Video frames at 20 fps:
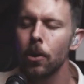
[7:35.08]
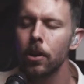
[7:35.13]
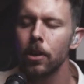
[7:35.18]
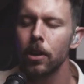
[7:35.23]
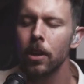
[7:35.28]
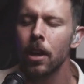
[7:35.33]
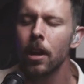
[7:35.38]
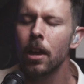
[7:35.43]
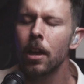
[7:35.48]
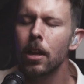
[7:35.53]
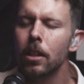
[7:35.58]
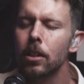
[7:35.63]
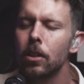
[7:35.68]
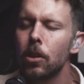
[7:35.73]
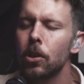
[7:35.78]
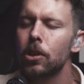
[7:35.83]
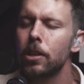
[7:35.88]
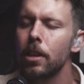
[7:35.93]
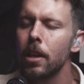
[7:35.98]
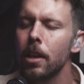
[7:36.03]

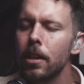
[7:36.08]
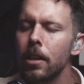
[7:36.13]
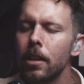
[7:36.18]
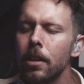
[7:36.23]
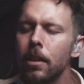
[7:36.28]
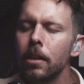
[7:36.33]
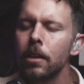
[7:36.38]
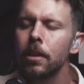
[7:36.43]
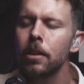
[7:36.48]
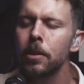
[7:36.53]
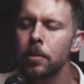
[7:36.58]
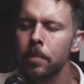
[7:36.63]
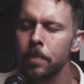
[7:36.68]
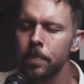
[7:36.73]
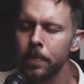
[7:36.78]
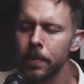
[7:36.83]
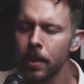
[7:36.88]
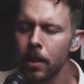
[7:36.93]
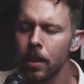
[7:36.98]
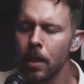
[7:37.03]
look at Him,
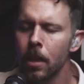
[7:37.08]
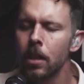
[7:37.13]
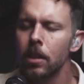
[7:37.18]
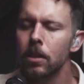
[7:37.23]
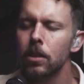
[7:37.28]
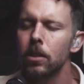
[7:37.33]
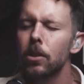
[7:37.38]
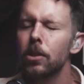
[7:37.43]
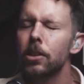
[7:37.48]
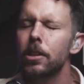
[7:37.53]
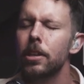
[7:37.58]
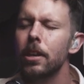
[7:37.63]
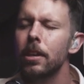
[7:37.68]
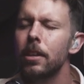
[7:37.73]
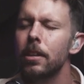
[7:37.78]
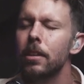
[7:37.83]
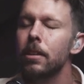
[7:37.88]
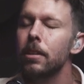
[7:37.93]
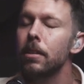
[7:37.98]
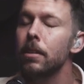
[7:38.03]
look
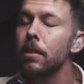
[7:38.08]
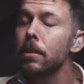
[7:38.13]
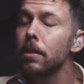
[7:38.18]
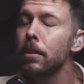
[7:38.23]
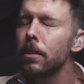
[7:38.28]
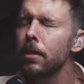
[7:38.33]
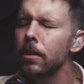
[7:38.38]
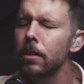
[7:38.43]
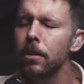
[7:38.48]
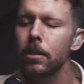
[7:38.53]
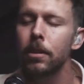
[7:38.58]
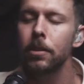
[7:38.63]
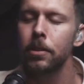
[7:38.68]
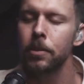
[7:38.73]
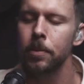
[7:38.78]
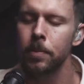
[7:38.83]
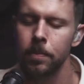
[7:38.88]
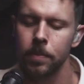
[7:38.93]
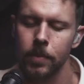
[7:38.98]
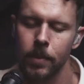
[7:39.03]
at
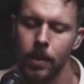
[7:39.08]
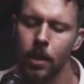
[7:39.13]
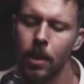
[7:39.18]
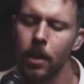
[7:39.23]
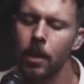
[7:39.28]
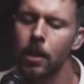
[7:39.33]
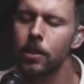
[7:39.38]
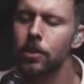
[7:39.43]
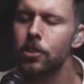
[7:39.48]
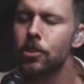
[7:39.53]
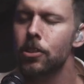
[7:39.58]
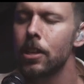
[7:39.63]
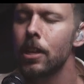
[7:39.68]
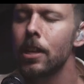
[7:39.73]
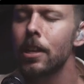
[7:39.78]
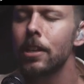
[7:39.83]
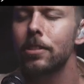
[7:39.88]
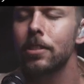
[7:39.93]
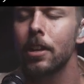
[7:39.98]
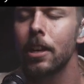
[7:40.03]
Him.
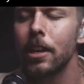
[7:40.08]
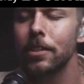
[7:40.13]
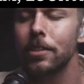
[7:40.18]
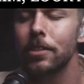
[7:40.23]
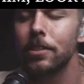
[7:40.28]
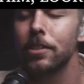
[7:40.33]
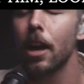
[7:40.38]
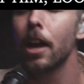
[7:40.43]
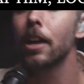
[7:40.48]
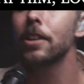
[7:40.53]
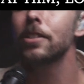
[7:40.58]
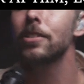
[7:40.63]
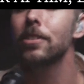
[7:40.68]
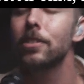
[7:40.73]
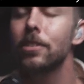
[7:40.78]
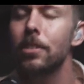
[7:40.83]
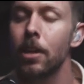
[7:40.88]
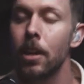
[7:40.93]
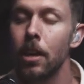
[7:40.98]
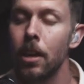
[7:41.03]
Jesus, our
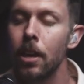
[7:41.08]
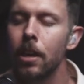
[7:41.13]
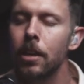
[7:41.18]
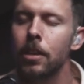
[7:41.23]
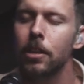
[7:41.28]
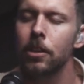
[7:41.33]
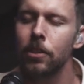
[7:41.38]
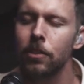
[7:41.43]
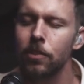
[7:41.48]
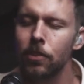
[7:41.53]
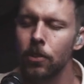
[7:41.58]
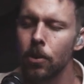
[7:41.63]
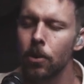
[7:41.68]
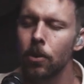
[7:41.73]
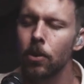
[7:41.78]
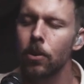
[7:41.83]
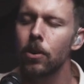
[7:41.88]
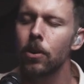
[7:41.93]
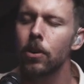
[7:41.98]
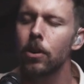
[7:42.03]
Savior,
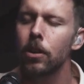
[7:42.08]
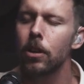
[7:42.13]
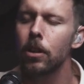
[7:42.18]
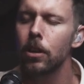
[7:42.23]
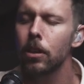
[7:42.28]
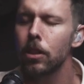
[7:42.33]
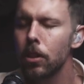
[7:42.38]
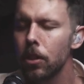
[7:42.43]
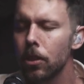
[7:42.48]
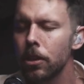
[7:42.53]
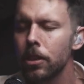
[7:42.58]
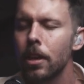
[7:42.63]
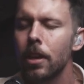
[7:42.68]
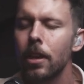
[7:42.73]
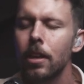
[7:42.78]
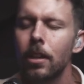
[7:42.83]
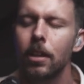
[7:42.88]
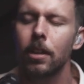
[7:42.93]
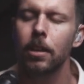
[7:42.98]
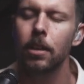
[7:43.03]
look
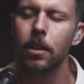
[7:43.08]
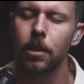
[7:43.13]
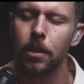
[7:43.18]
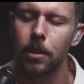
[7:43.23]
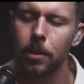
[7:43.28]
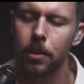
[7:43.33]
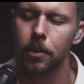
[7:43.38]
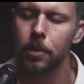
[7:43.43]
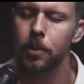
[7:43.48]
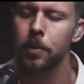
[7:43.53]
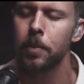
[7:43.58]
at Him.